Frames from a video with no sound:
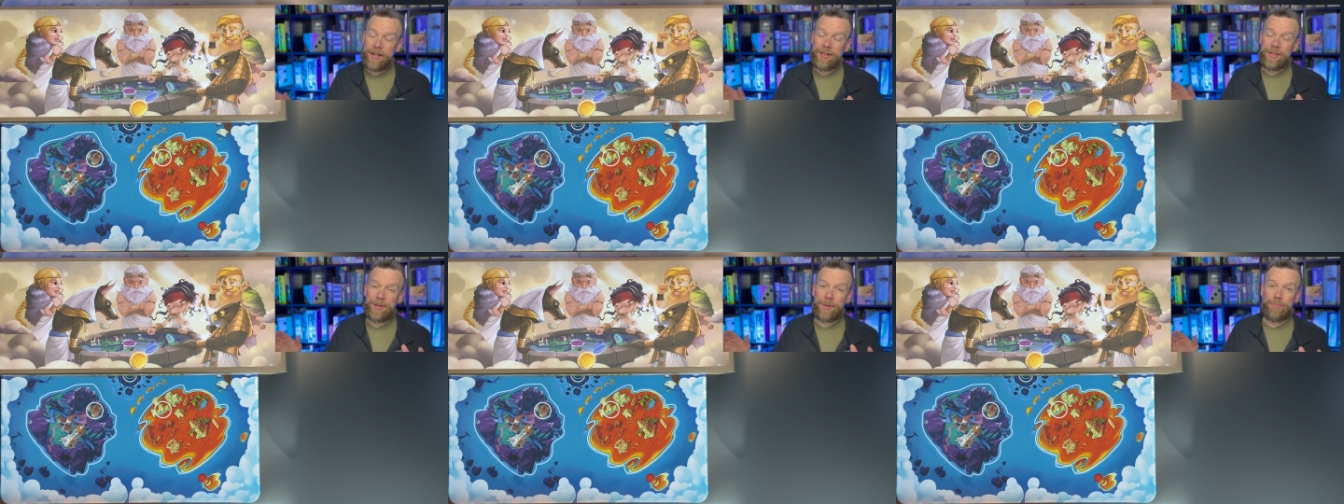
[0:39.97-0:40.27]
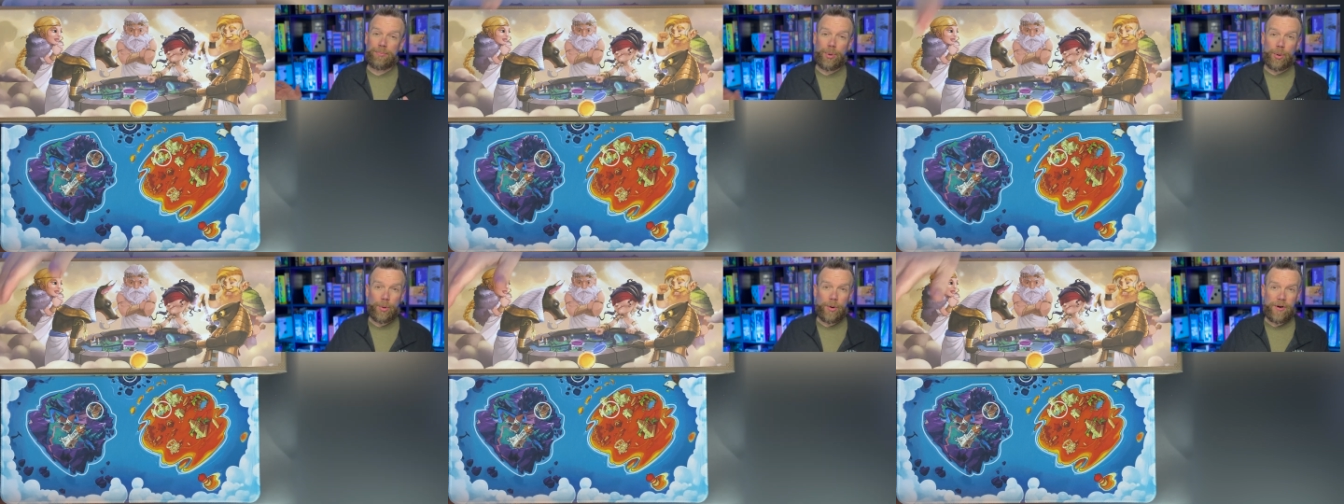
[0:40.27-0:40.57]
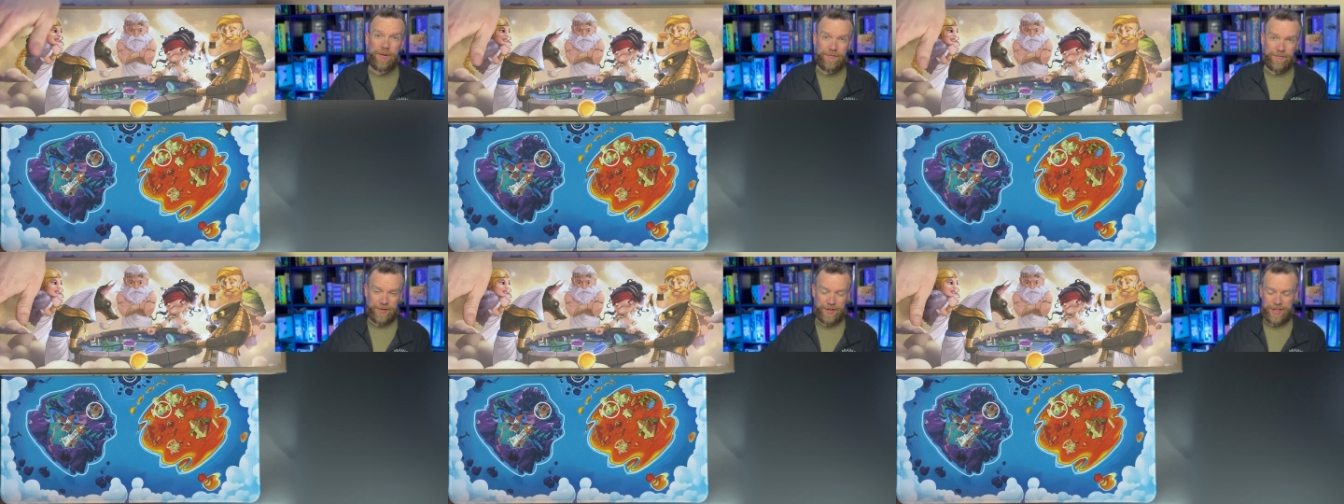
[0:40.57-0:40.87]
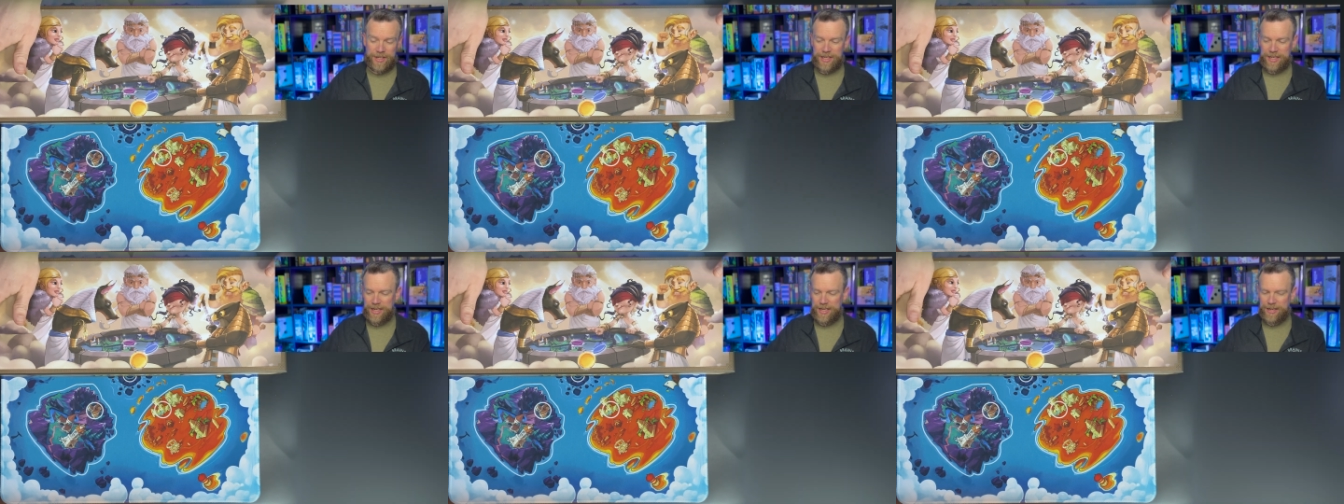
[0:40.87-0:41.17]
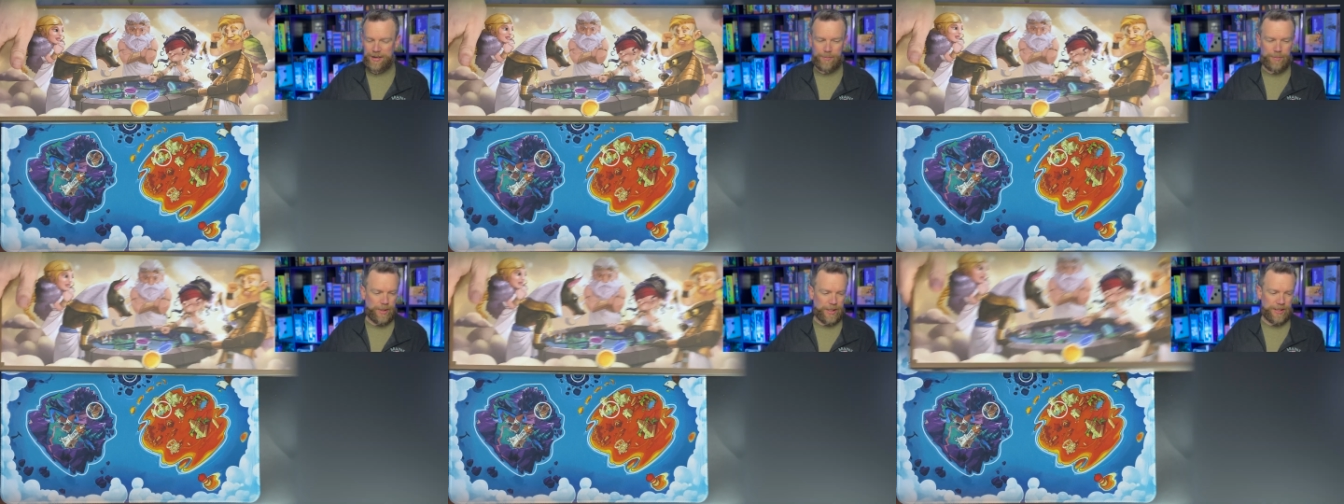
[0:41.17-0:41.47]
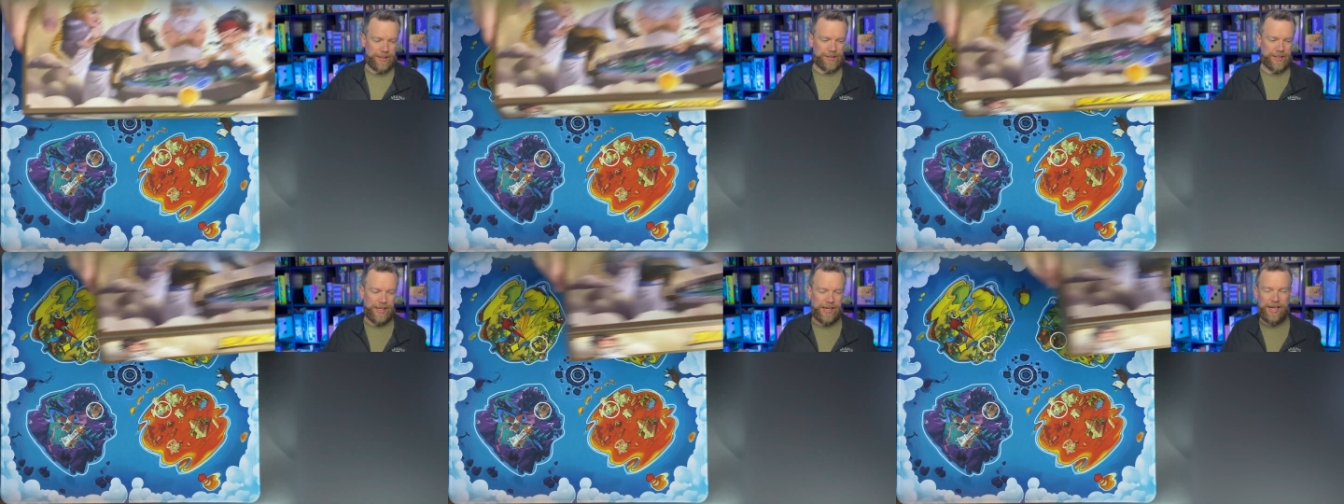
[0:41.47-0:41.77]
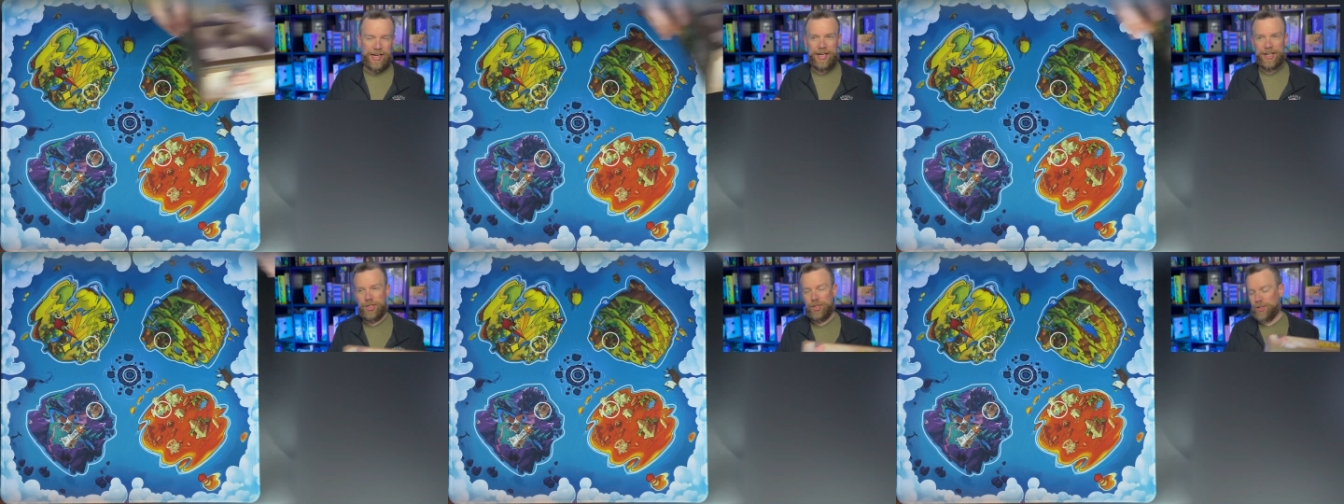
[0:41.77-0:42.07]
the board for the game is
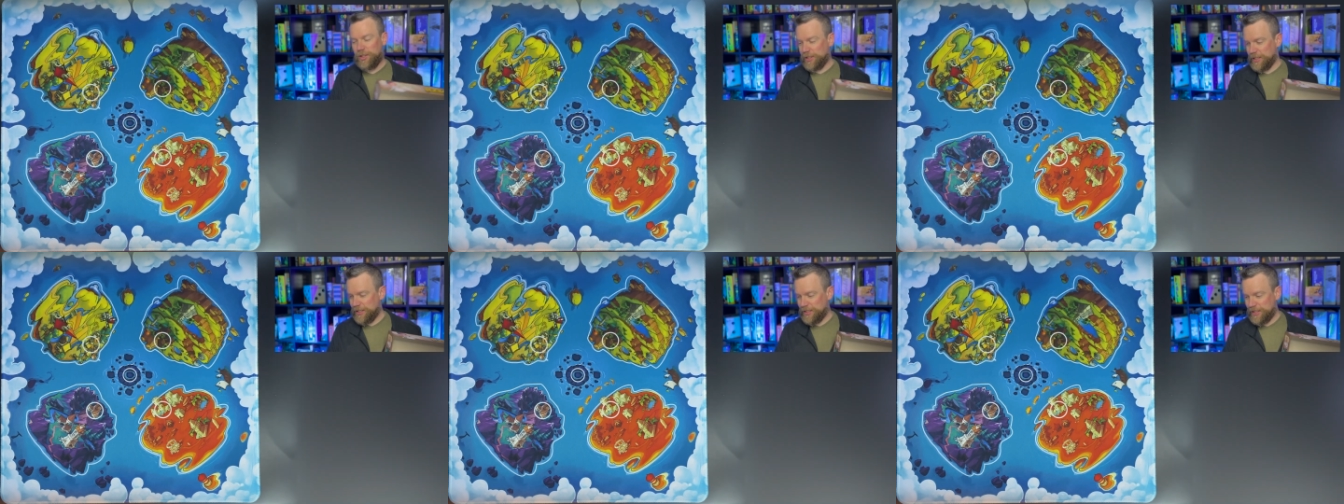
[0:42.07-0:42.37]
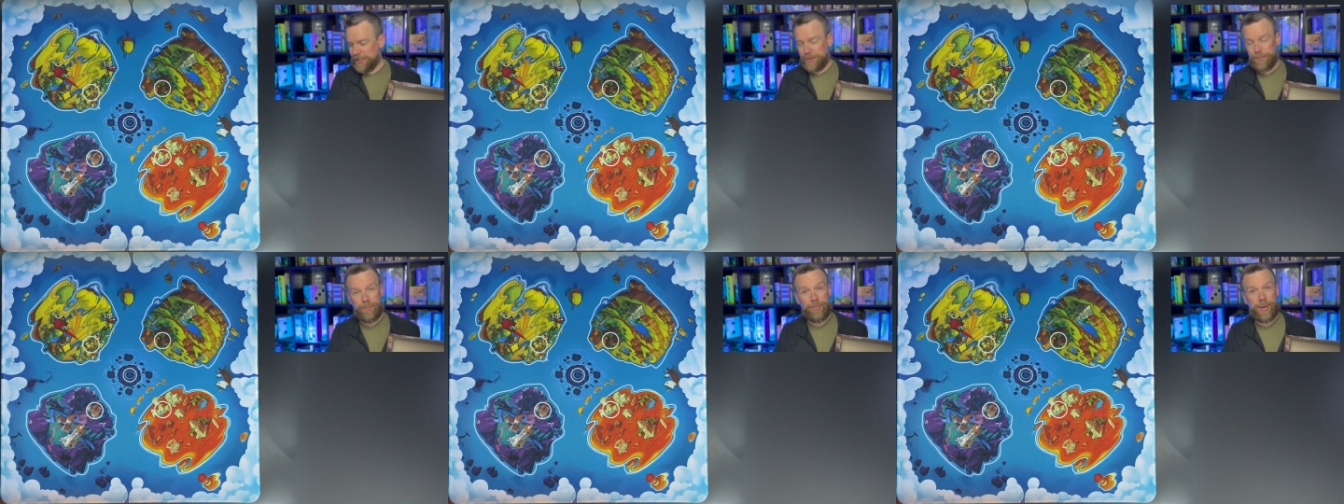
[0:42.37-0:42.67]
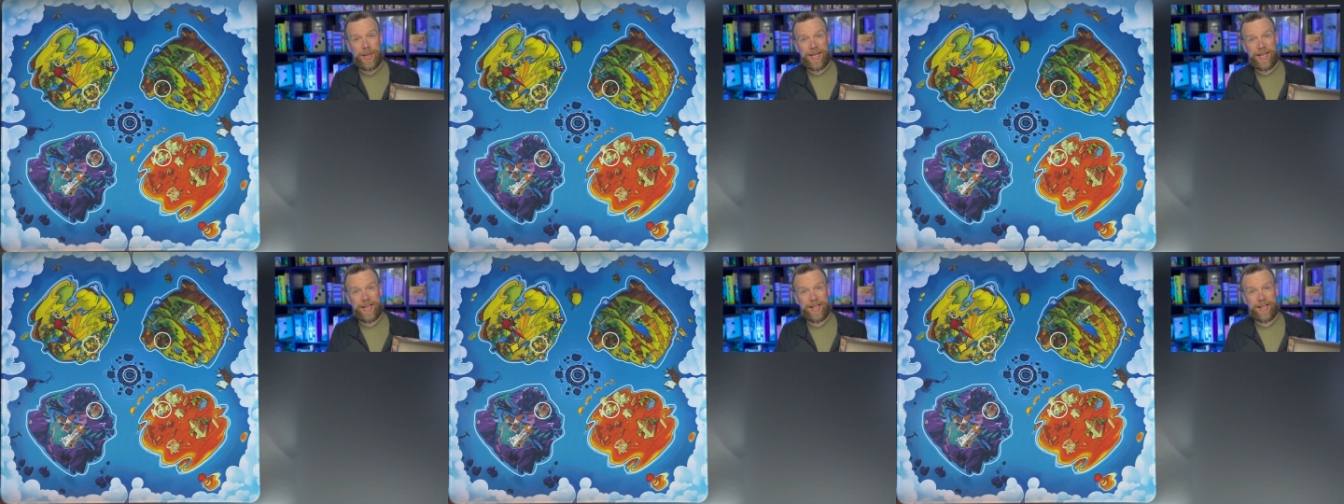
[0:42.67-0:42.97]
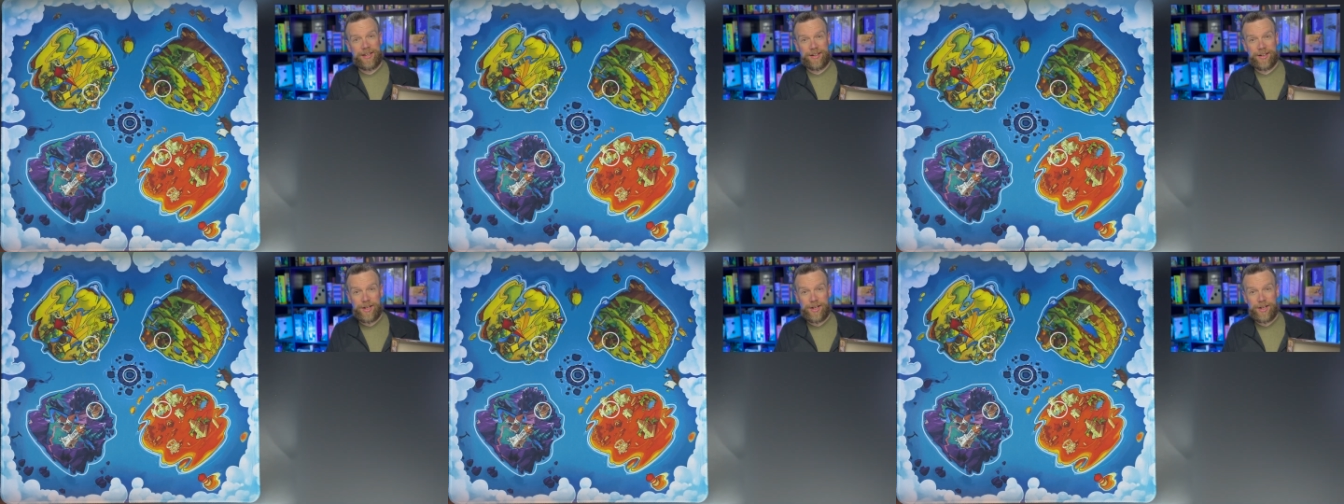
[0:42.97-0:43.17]
actually this big,